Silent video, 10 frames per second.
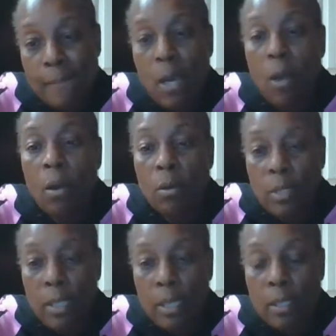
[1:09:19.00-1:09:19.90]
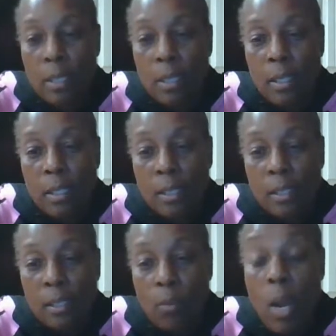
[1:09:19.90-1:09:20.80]
Oh, okay.
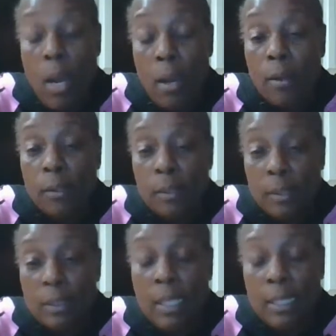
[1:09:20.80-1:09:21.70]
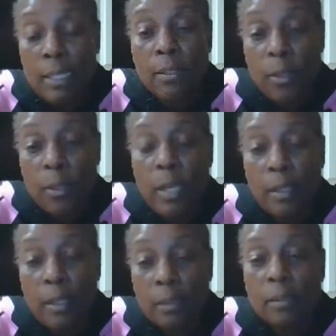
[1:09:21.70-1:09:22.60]
Wow. I didn't know
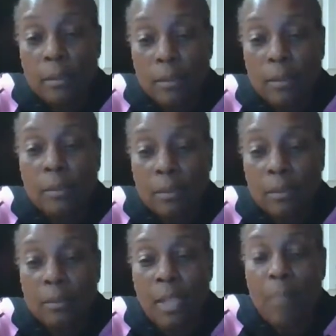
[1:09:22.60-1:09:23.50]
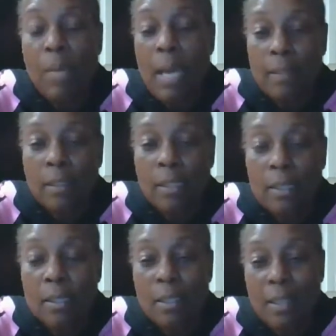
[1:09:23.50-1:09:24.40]
that. I'm gonna have to
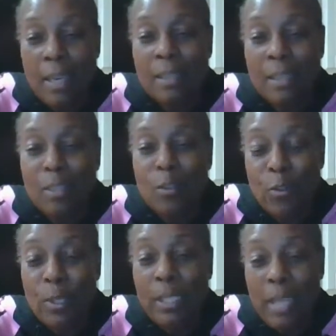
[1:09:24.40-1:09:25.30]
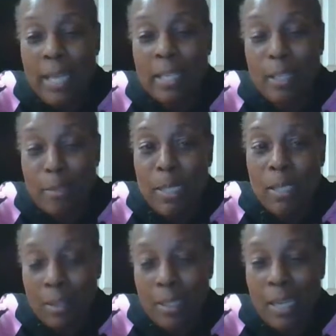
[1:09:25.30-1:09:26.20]
listen to that. Thank you for enlightening me
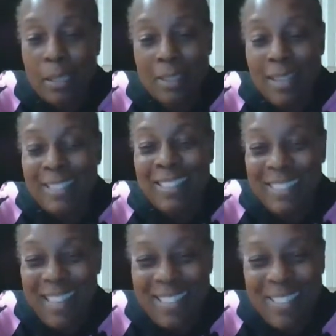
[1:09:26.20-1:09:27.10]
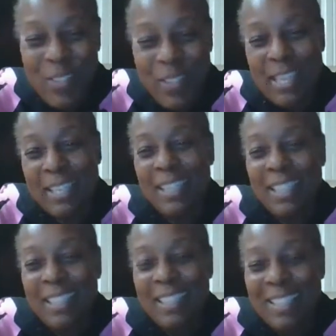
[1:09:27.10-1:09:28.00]
on that because I did not know that.
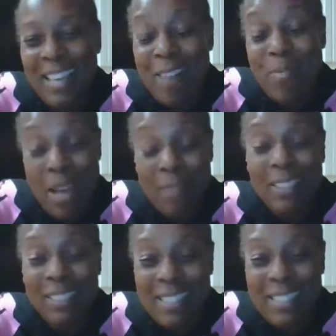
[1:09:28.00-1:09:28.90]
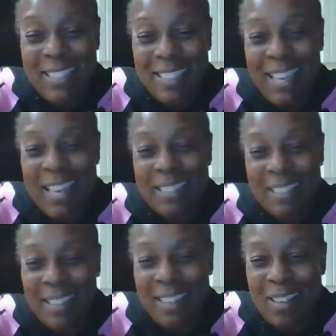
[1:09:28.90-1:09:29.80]
I'm gonna have to listen to that.
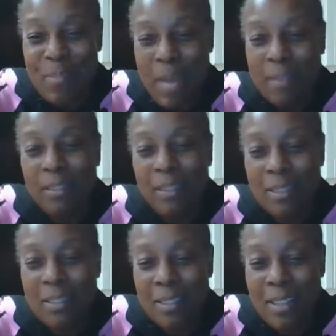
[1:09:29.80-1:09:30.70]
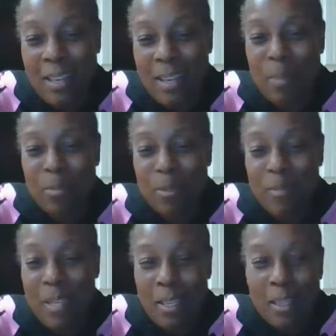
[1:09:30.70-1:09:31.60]
Yeah, I'm gonna have to listen to that album.